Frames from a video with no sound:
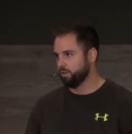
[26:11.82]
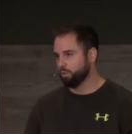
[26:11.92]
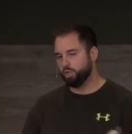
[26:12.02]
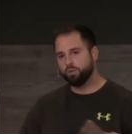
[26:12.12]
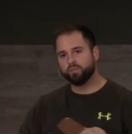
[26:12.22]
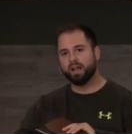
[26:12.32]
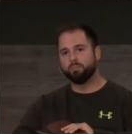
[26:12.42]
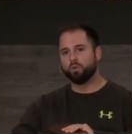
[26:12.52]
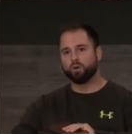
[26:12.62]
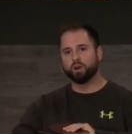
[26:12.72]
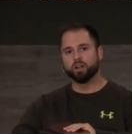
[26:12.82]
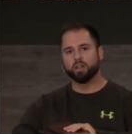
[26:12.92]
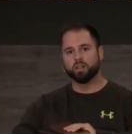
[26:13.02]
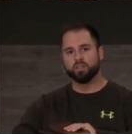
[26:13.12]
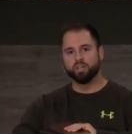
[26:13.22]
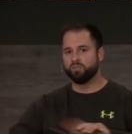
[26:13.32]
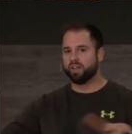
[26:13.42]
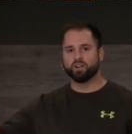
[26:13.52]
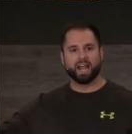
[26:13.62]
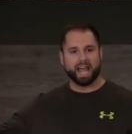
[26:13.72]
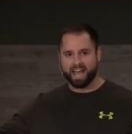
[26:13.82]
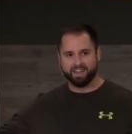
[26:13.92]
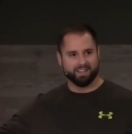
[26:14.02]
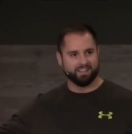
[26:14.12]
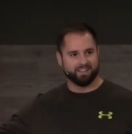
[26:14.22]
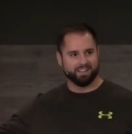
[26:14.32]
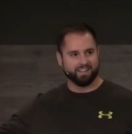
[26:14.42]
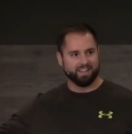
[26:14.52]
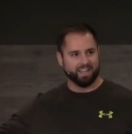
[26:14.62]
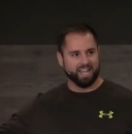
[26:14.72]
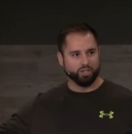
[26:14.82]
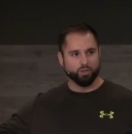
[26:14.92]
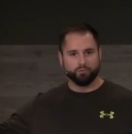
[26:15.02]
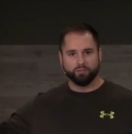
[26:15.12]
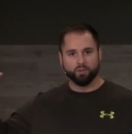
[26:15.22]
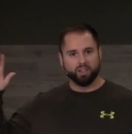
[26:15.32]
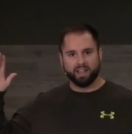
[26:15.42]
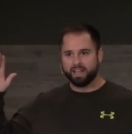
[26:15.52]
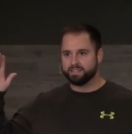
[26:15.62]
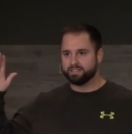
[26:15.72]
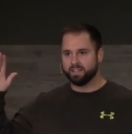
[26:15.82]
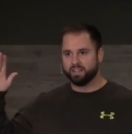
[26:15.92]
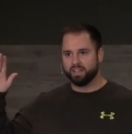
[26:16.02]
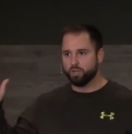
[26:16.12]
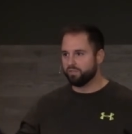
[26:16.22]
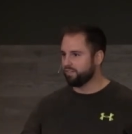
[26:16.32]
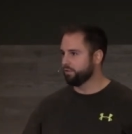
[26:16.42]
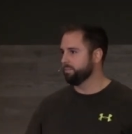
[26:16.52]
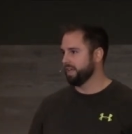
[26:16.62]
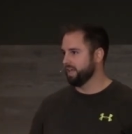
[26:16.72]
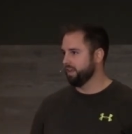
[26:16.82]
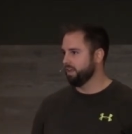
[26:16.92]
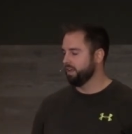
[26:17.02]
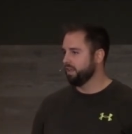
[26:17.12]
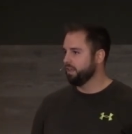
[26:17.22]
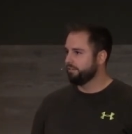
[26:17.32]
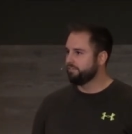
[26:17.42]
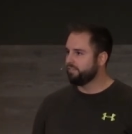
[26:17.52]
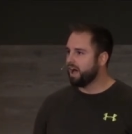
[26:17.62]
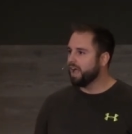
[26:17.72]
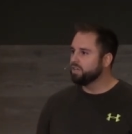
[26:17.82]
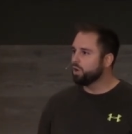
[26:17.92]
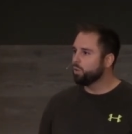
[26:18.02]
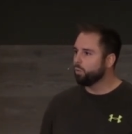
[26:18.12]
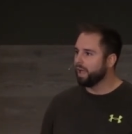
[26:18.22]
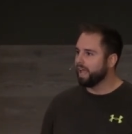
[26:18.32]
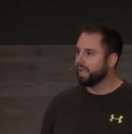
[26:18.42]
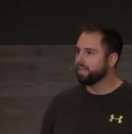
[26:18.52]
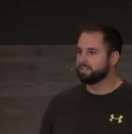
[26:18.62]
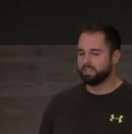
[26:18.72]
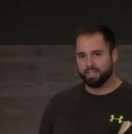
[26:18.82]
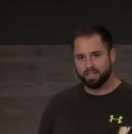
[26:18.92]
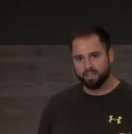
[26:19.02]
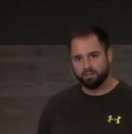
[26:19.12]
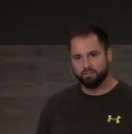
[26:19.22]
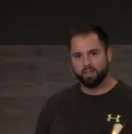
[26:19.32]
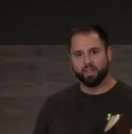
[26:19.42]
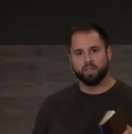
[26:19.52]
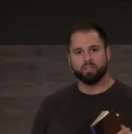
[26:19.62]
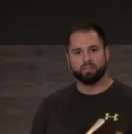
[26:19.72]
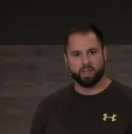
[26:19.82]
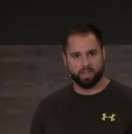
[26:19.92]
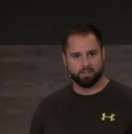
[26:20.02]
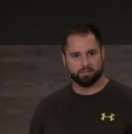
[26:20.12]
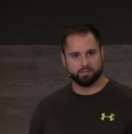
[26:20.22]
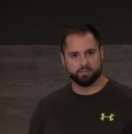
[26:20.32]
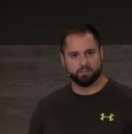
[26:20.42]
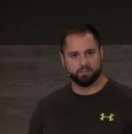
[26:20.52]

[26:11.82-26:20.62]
When you've got more than you've ever had, and you feel less than you've ever been, find a way to give thanks.